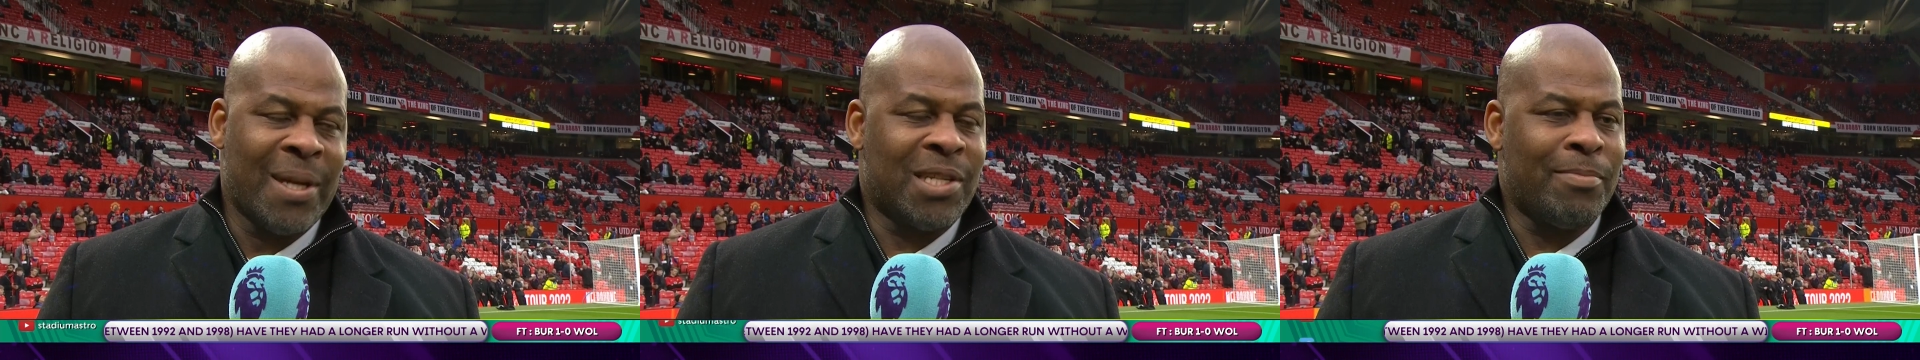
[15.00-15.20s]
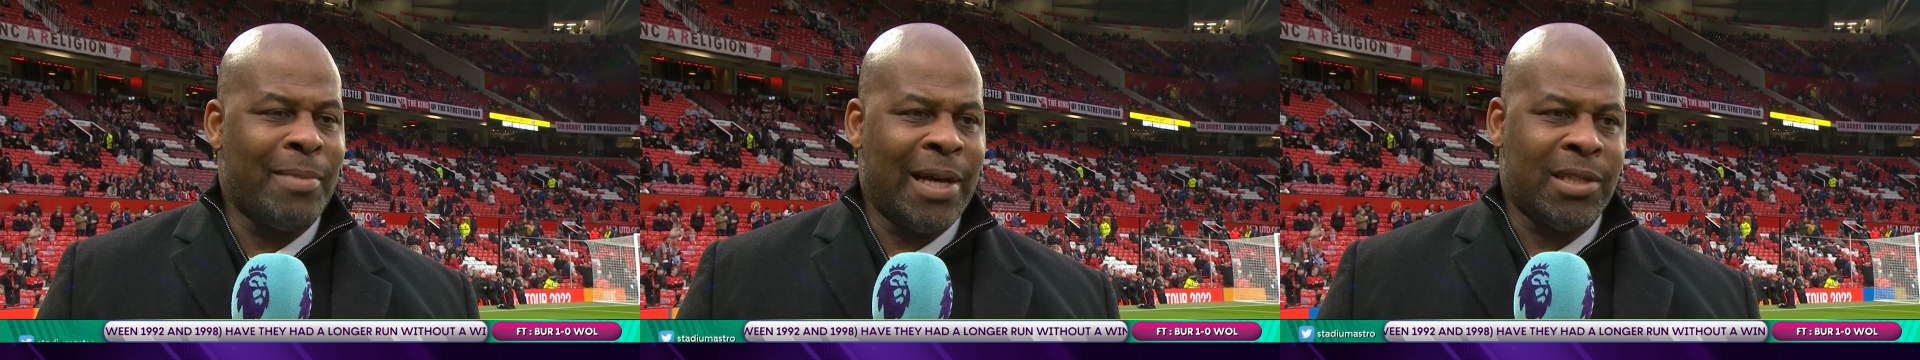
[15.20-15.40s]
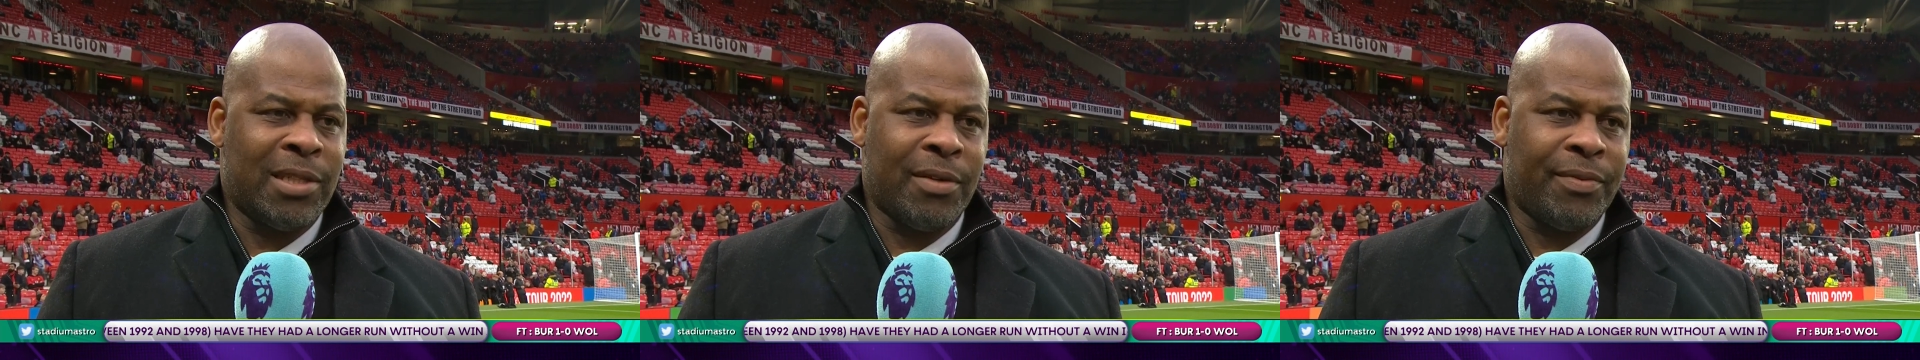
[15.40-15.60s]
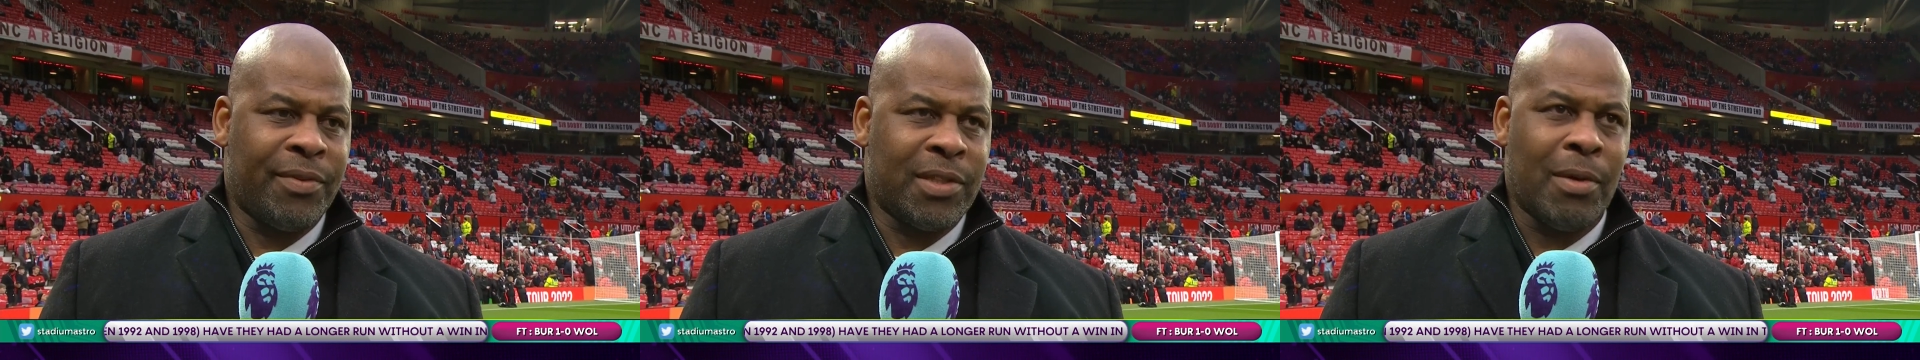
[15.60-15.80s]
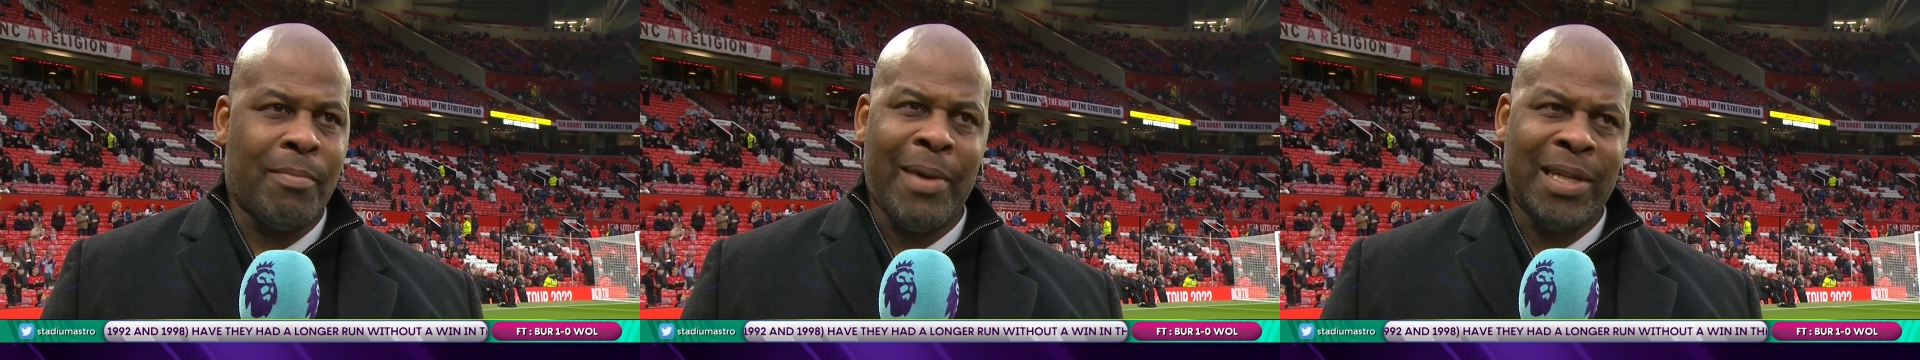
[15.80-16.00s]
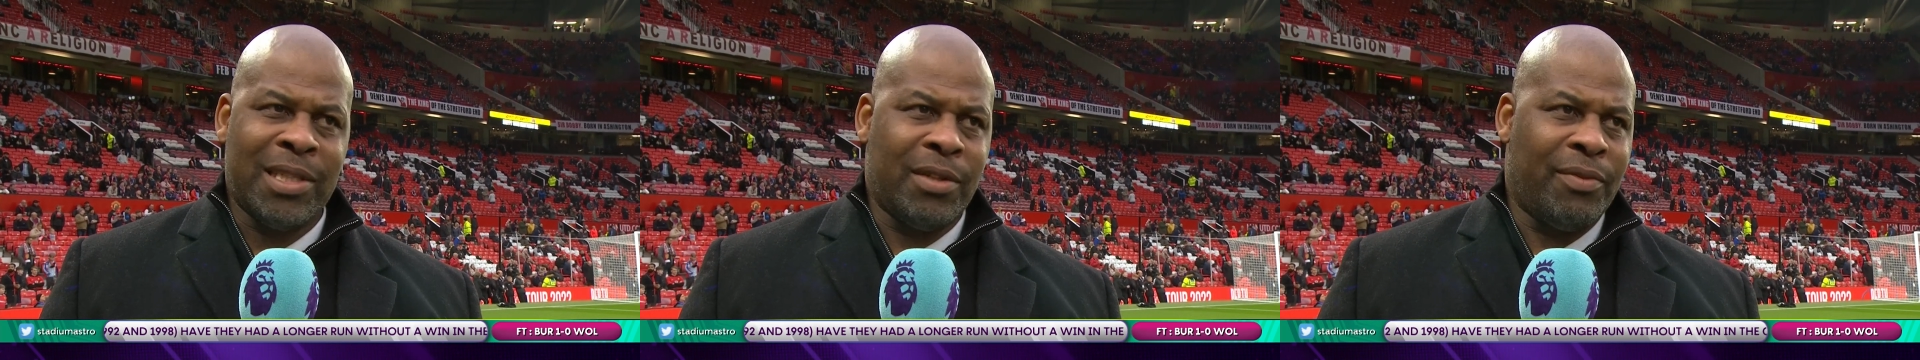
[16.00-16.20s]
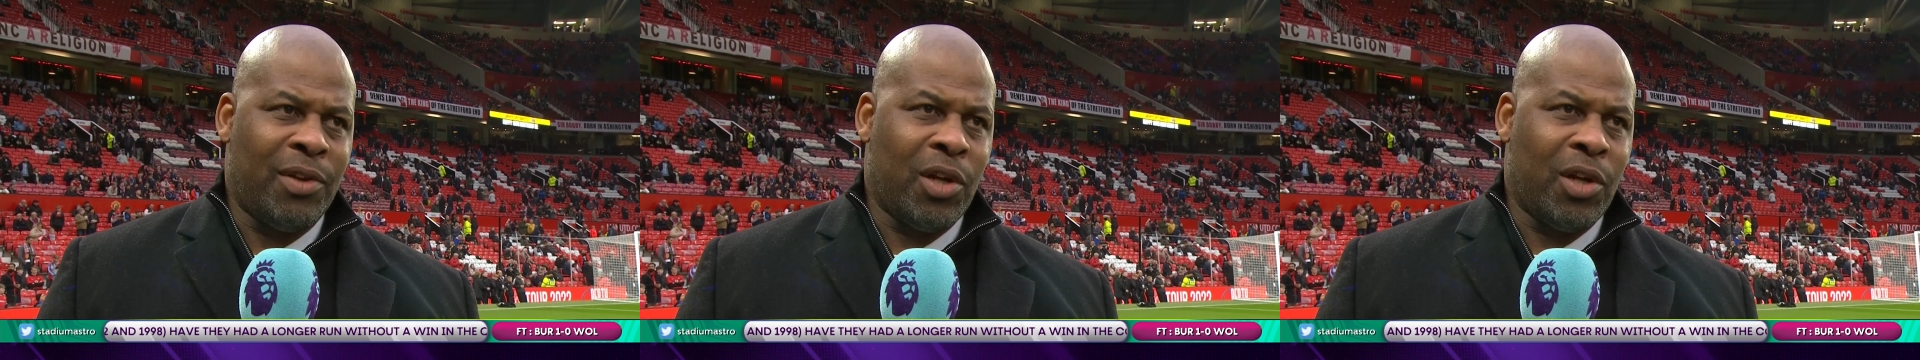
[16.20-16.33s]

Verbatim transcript: It's massive. It's a massive